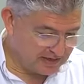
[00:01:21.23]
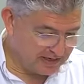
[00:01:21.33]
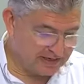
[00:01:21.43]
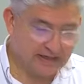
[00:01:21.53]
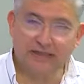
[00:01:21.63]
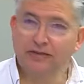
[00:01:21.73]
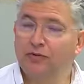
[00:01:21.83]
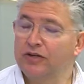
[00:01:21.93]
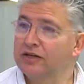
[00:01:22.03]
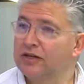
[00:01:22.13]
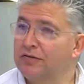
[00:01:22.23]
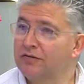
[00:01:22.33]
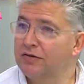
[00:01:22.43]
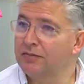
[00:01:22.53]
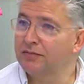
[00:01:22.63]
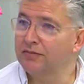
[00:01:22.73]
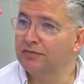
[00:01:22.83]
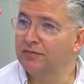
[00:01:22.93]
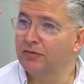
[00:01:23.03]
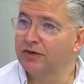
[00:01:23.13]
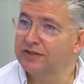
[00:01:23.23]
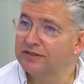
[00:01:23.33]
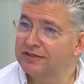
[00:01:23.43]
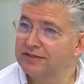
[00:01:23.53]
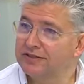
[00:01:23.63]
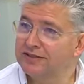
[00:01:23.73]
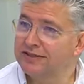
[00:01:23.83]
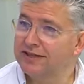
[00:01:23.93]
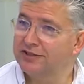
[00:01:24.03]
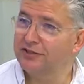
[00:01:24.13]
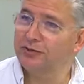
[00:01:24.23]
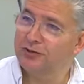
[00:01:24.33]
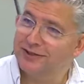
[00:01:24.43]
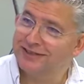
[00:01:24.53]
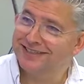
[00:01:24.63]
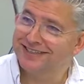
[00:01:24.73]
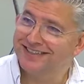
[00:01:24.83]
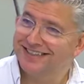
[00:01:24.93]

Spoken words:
Where did it come from? What is it? How do you use it?